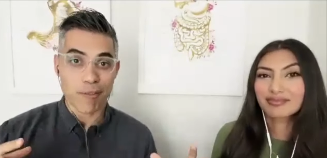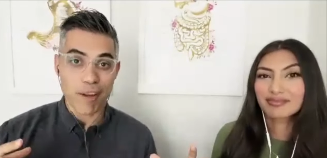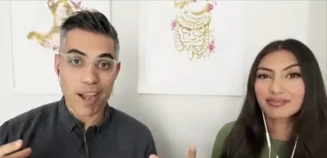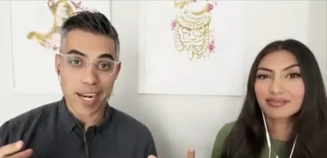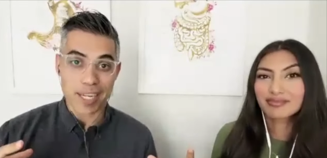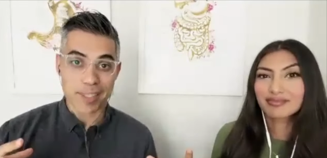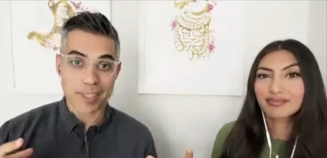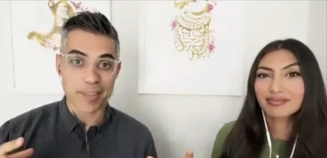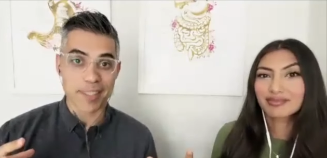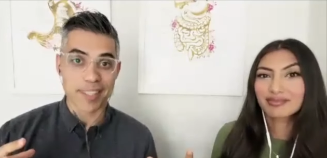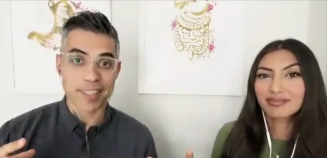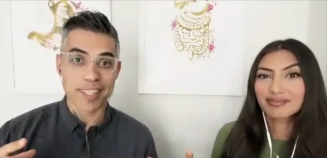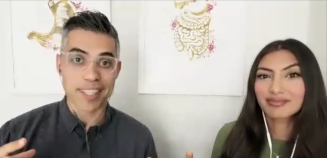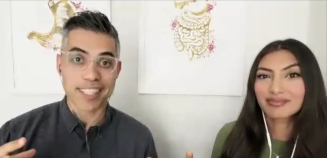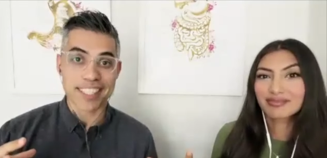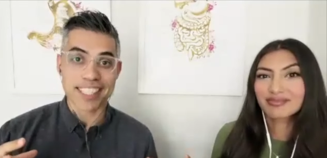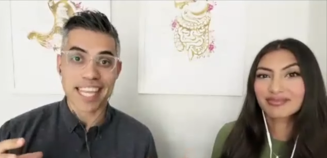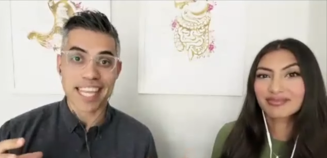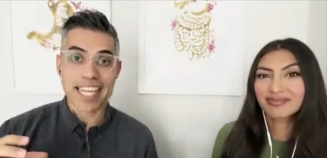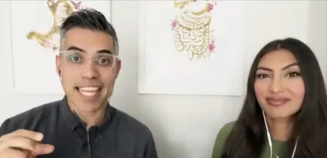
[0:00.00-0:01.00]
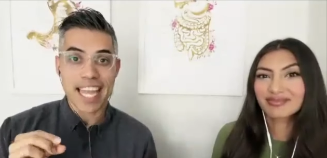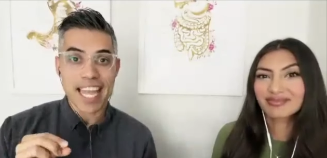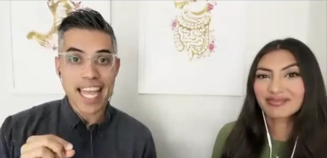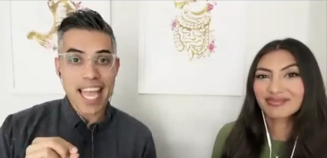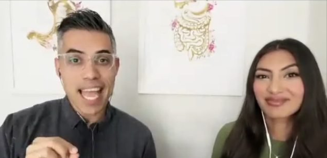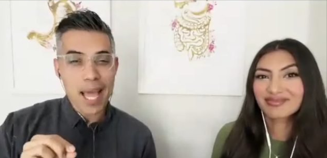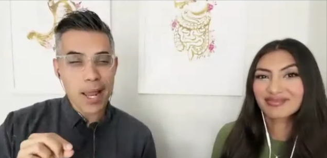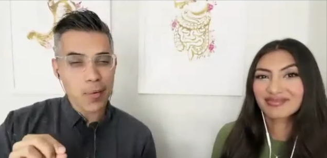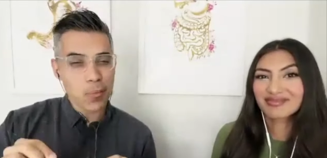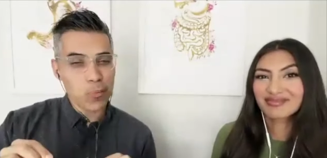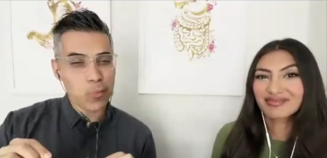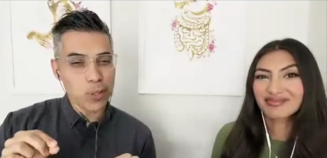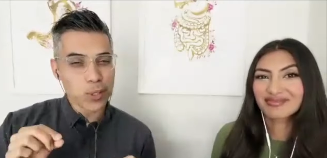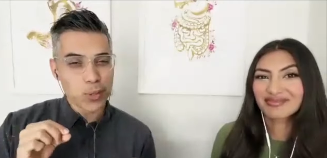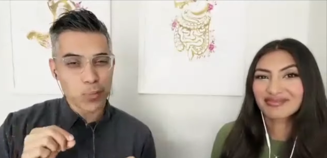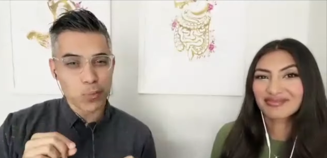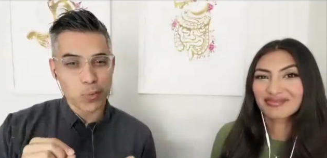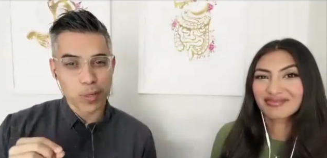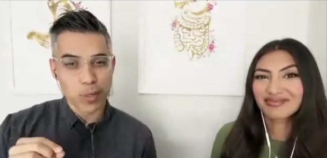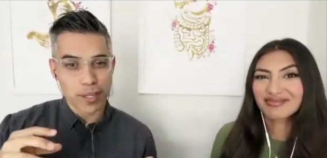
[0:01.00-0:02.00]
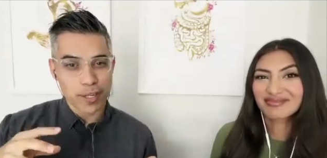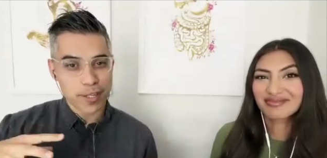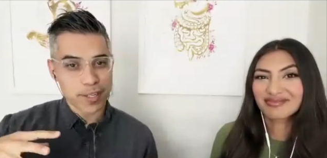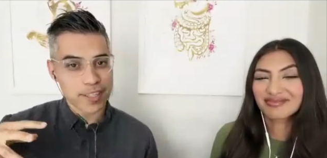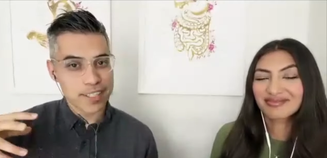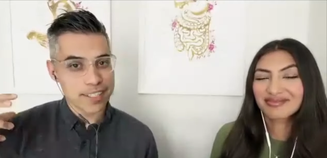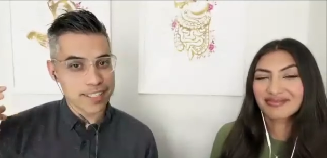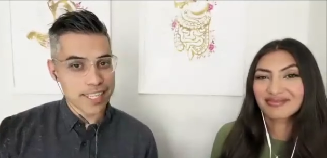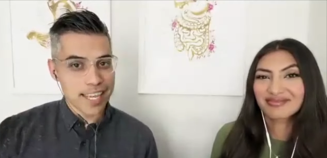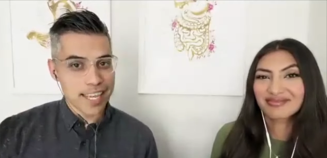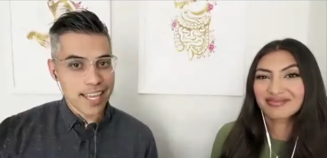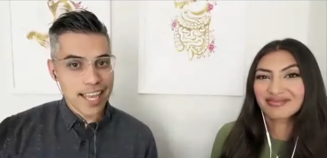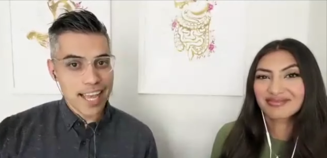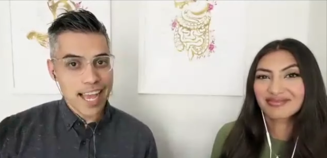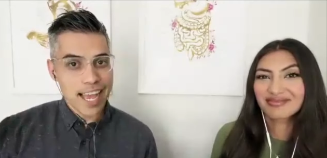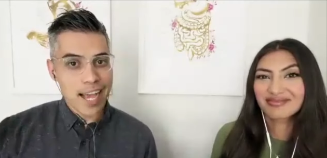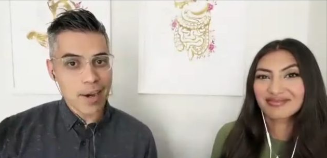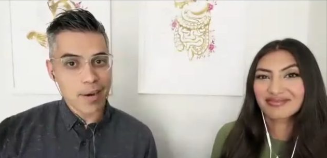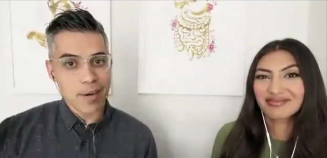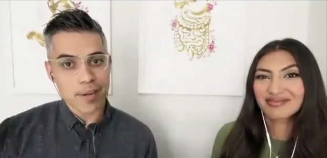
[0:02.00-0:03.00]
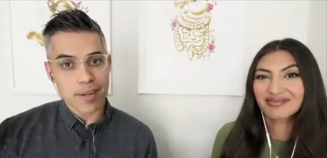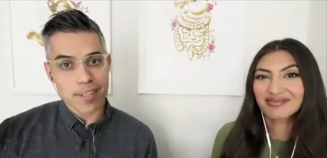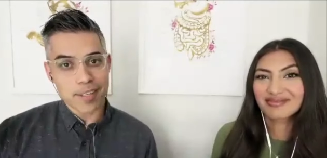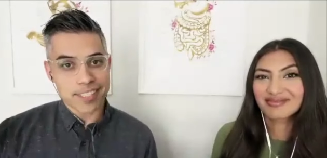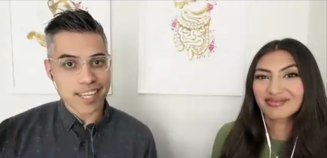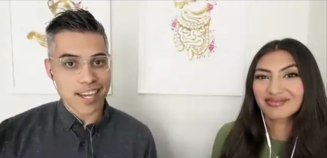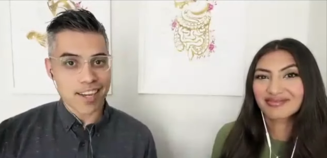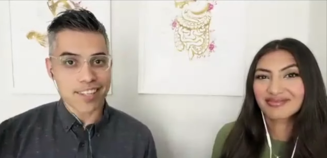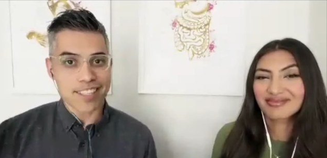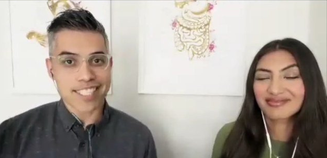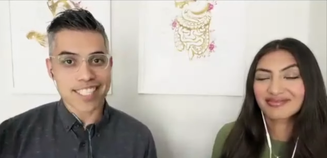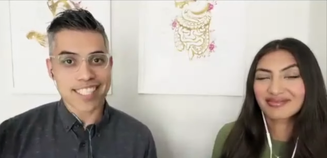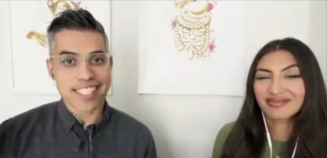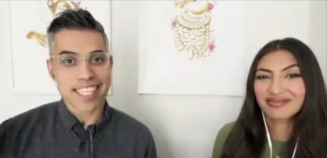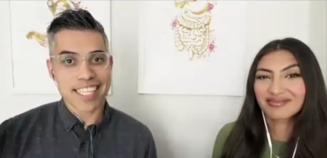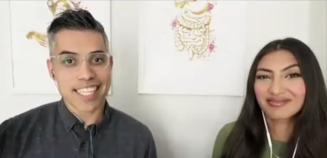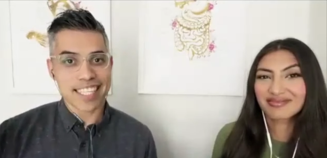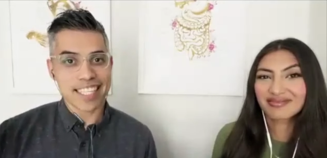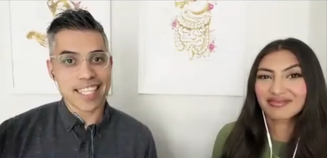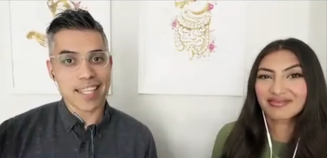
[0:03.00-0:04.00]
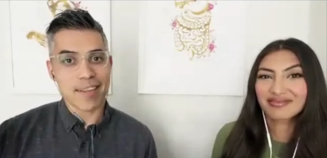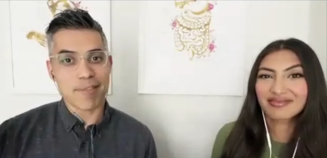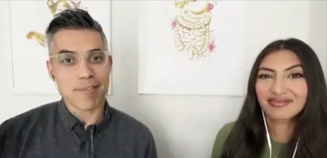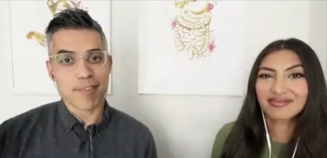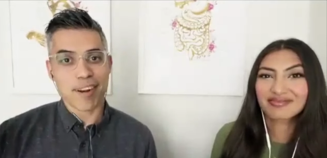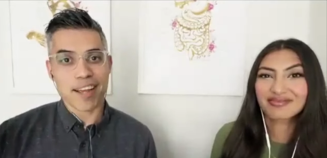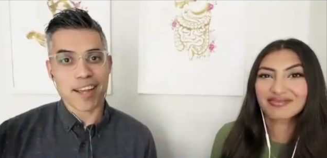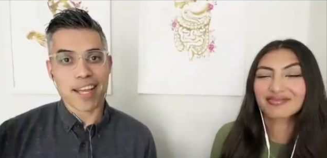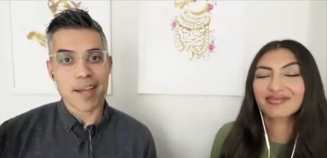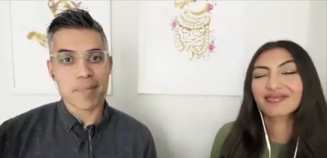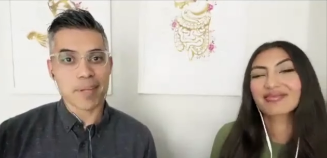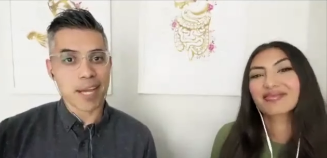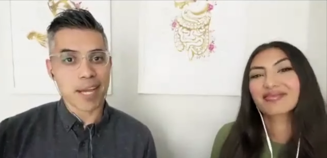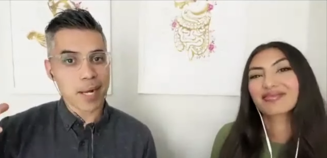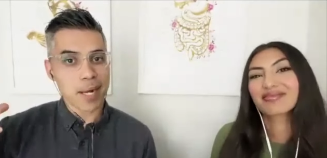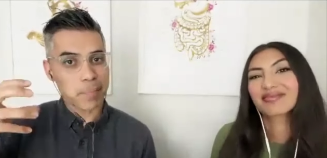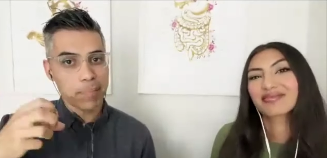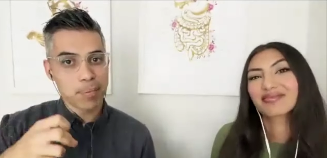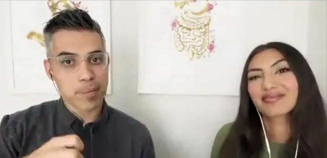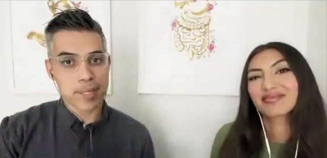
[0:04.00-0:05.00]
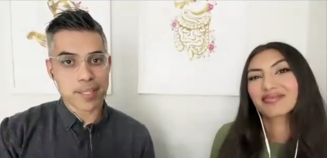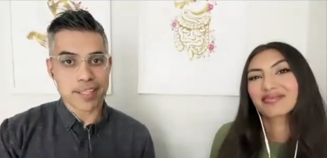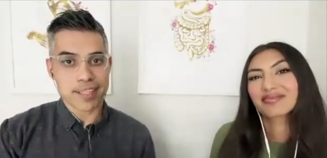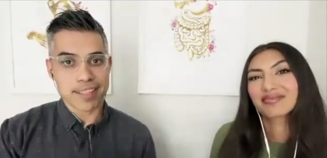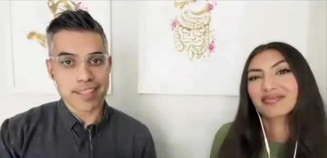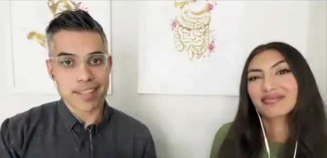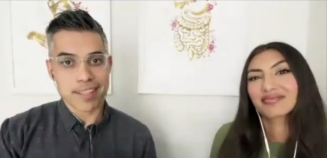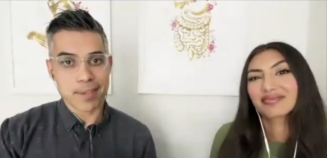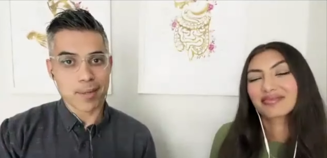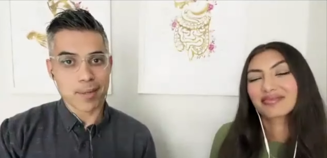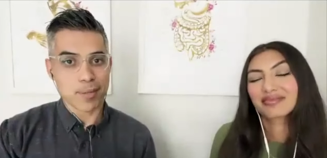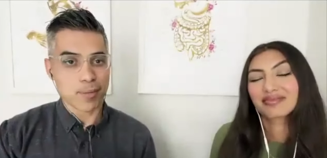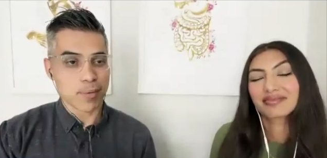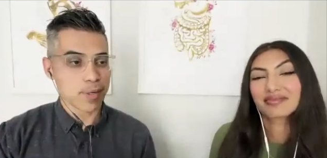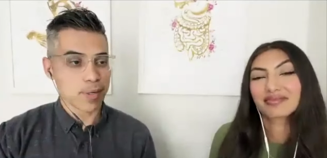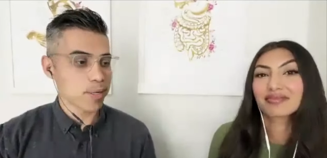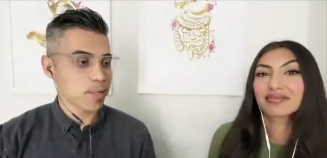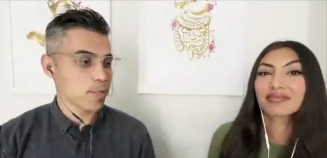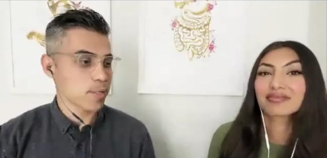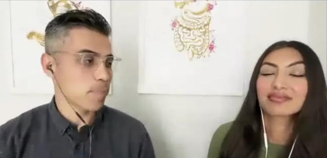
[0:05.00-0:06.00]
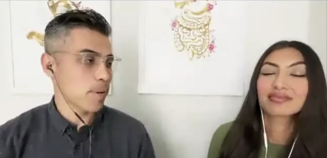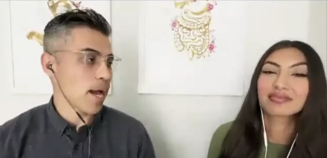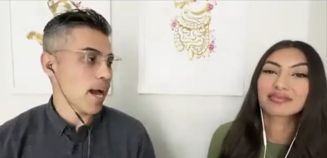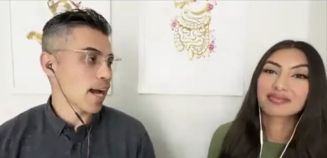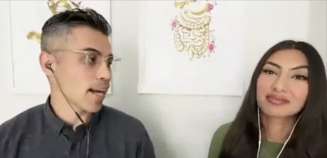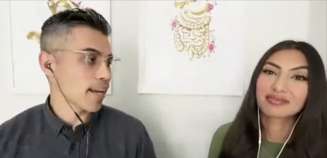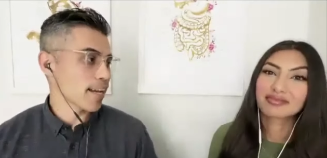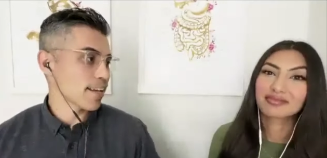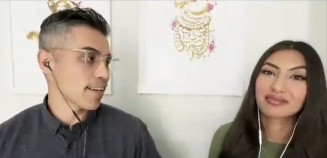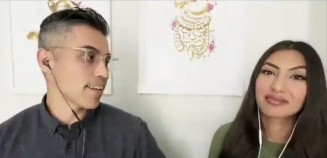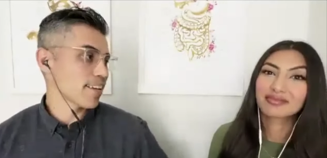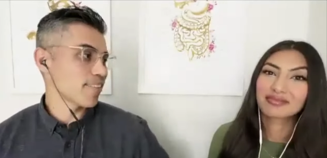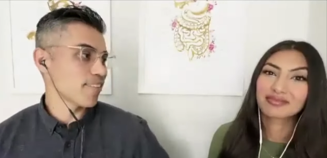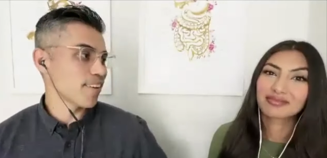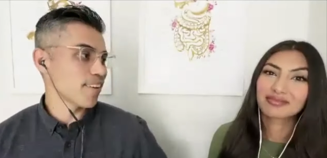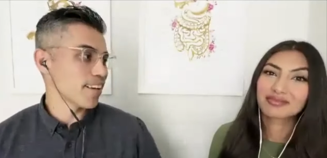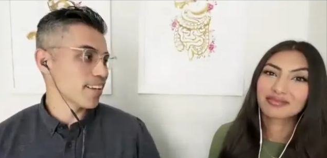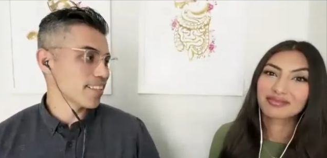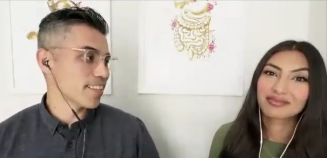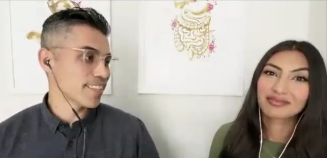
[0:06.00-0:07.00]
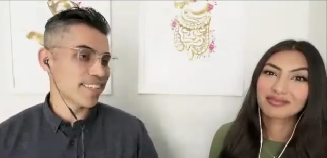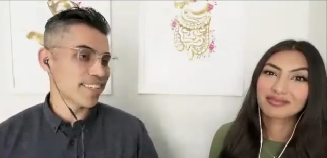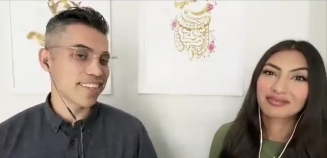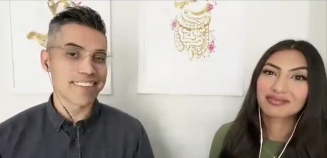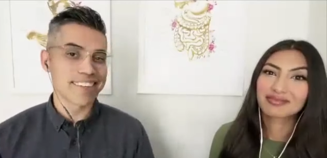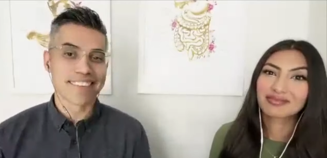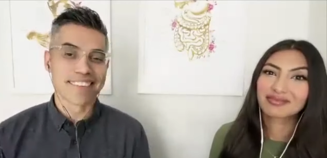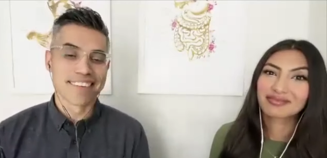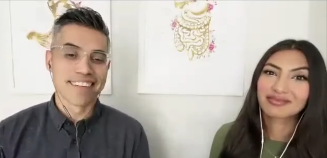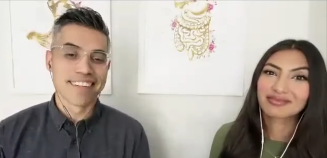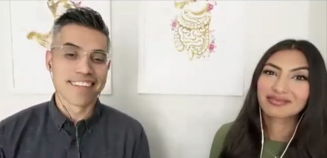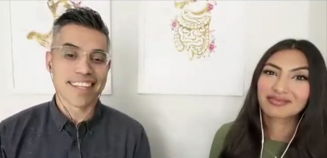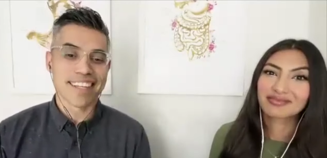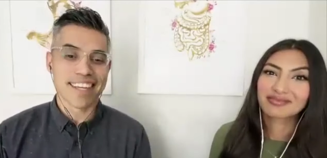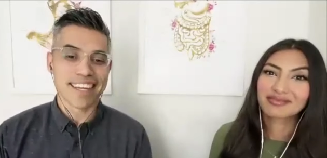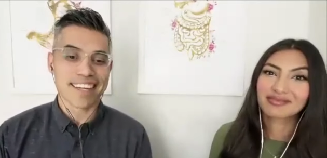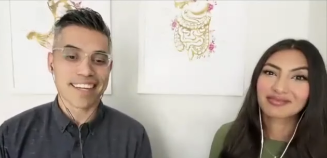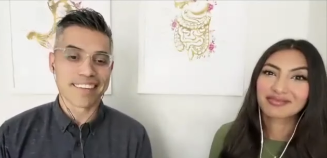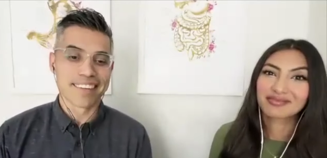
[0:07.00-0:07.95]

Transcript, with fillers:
Speaker 1: factory looks like and which workers out on sick leave, mm-hmm. right? And we got to bring those workers back, right? So, yeah.